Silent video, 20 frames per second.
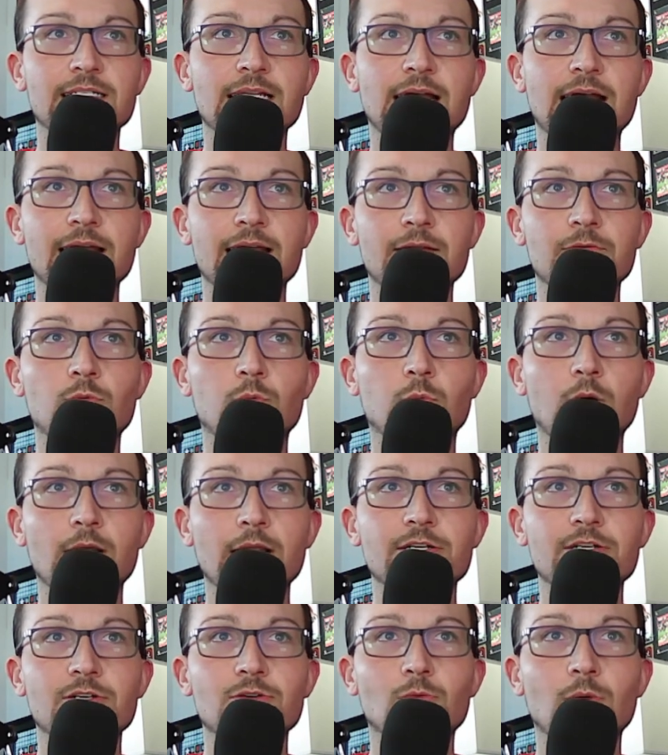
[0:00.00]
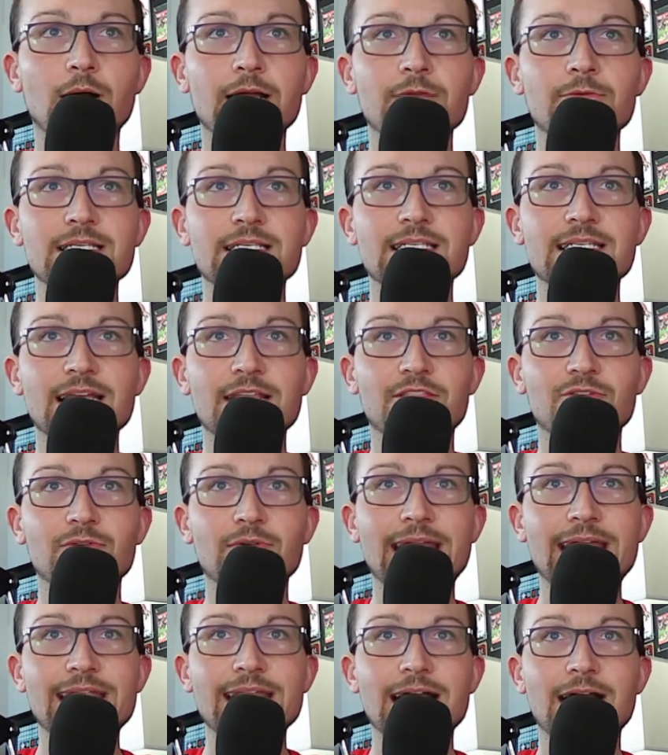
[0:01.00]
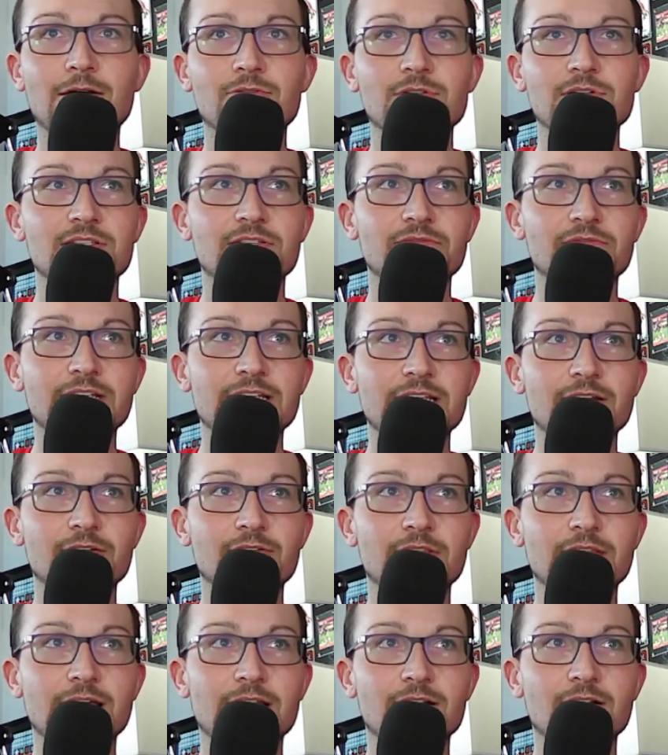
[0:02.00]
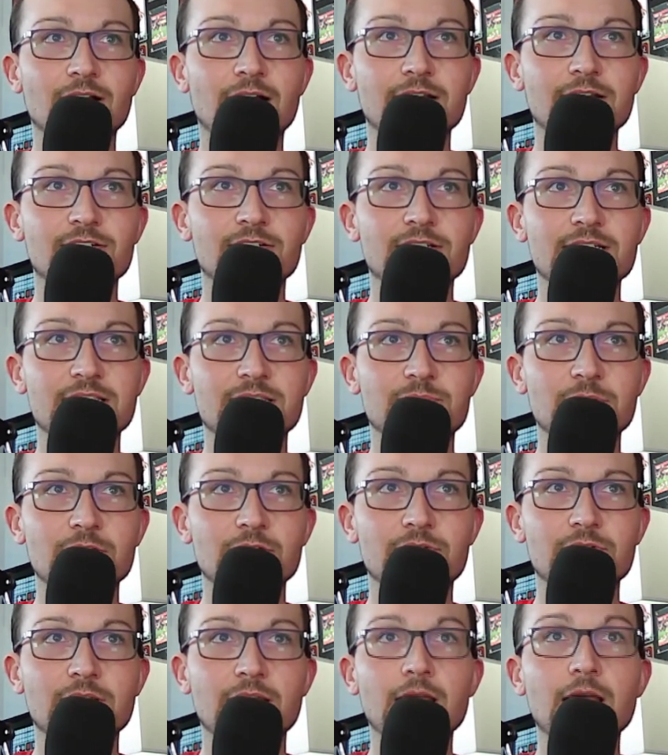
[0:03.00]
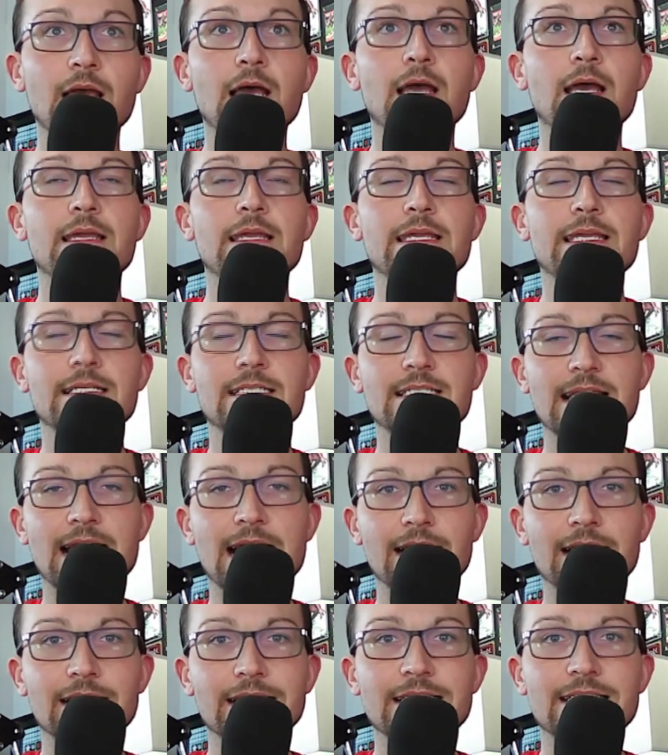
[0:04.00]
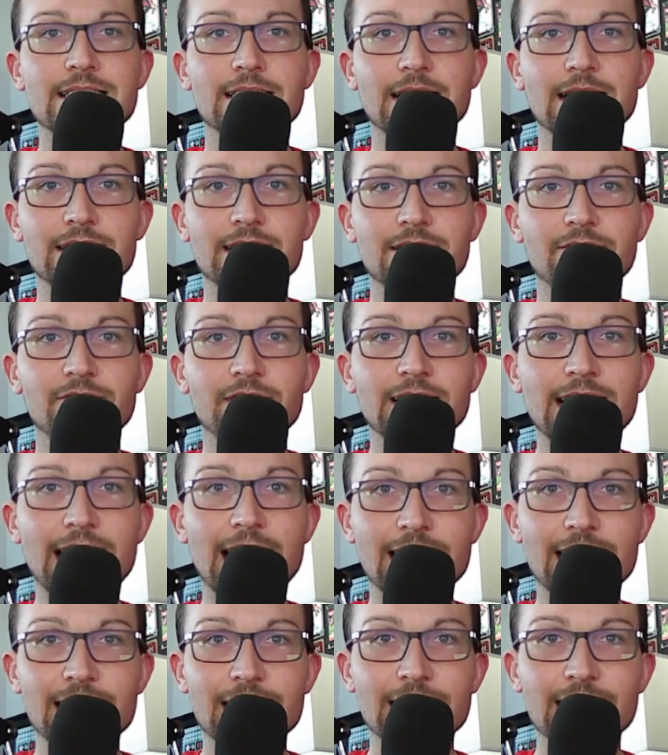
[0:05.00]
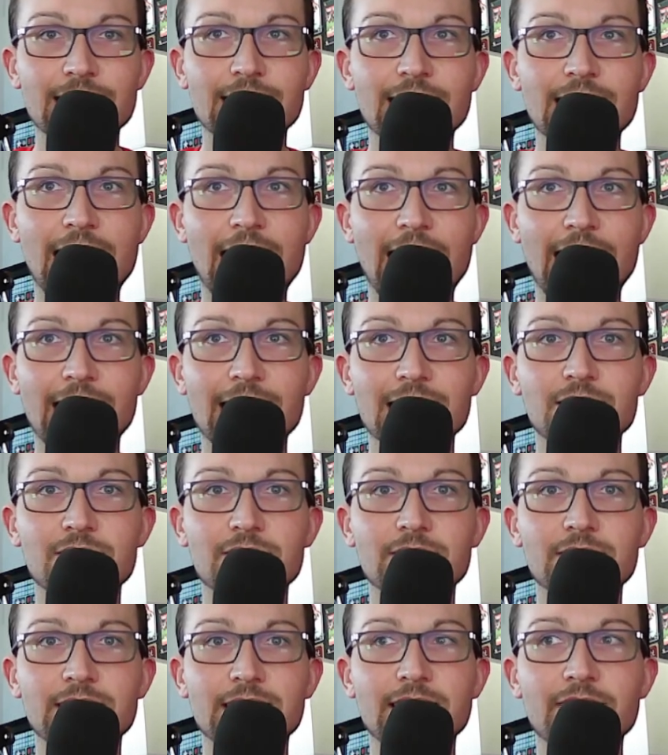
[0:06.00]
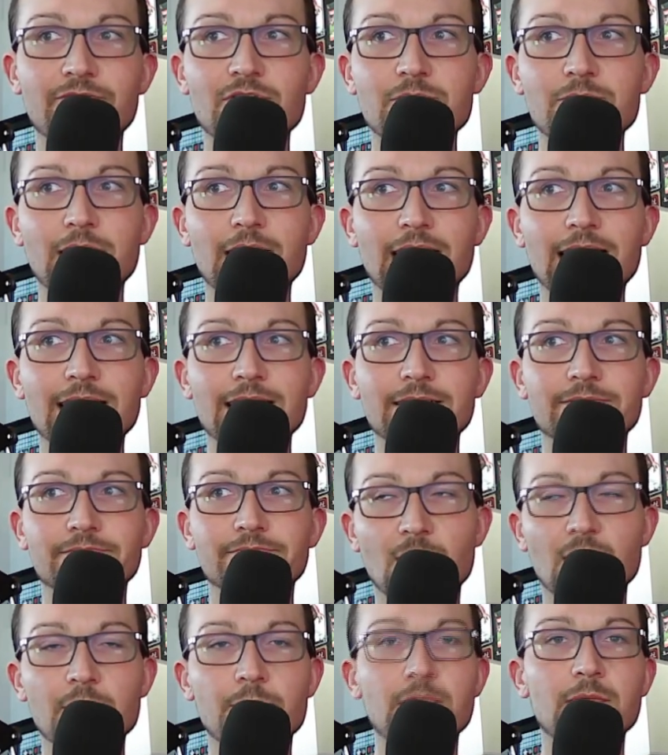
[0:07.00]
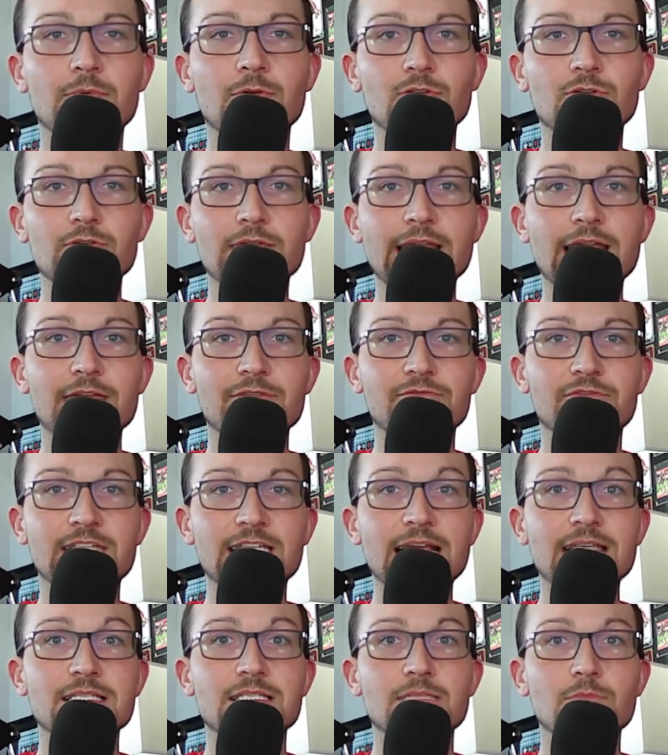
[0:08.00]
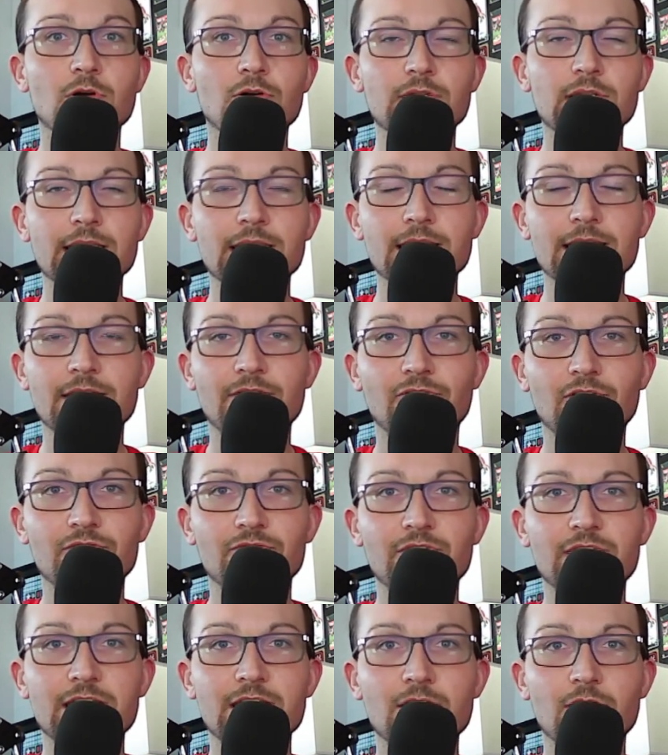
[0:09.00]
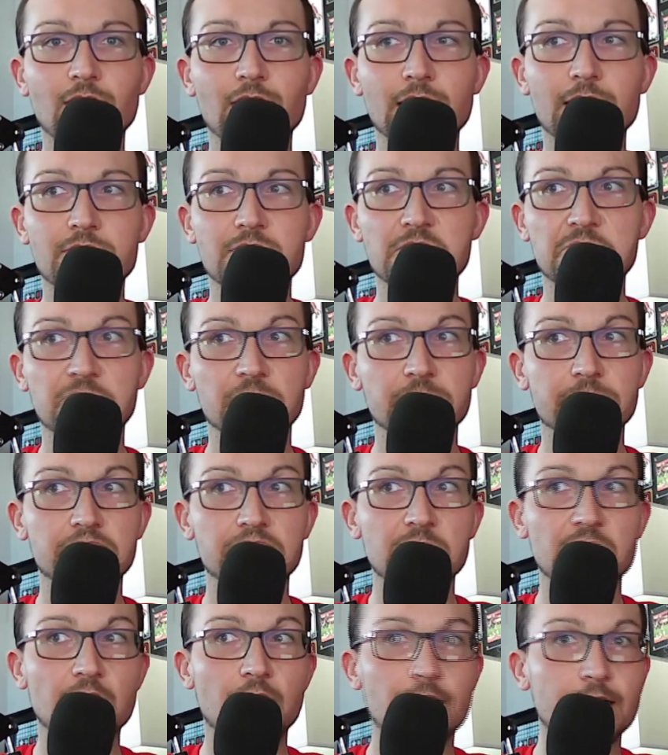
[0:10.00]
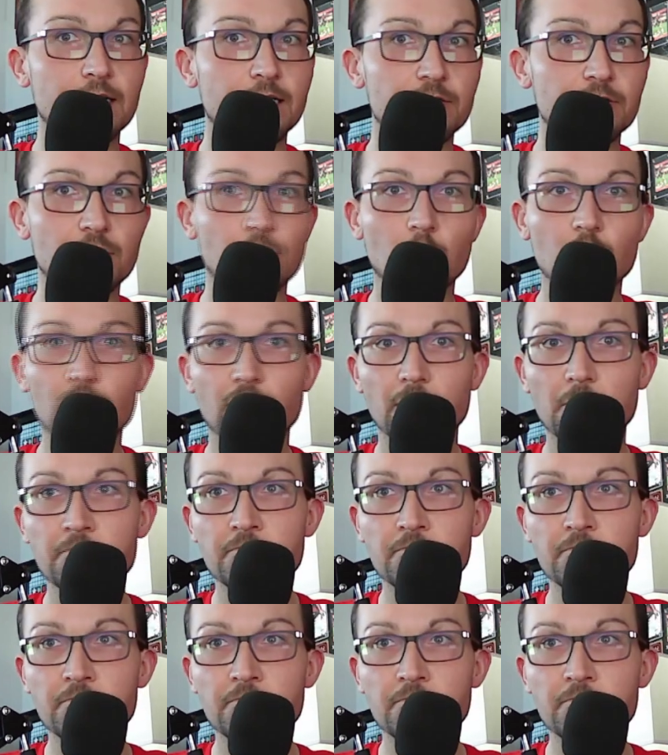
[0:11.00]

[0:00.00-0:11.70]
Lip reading: I wonder why we sat through 8 hours of video that are under dispute. Exactly. Selectively edited and given by the people who gave testimony in the different video clips were not under oath,